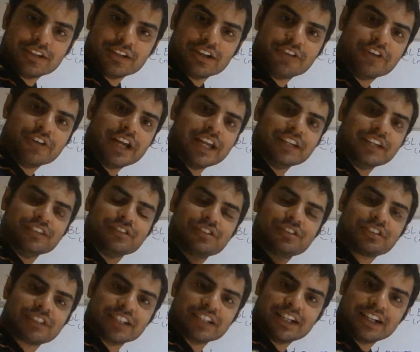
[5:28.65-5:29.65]

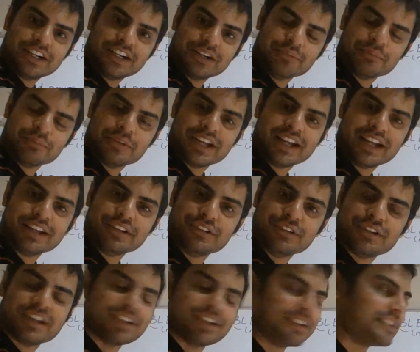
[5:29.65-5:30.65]
arranged and
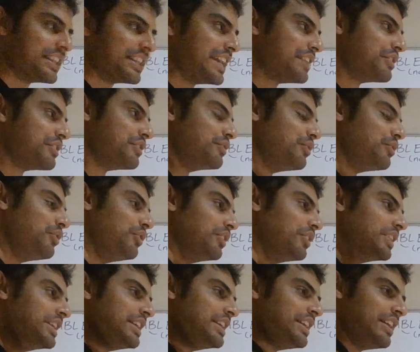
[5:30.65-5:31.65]
they could
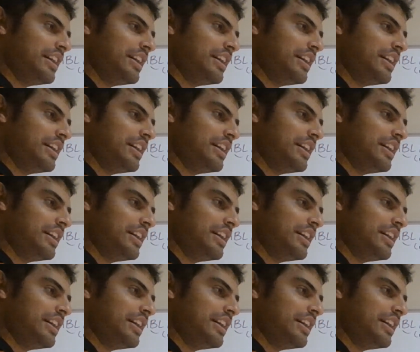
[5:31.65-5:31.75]
all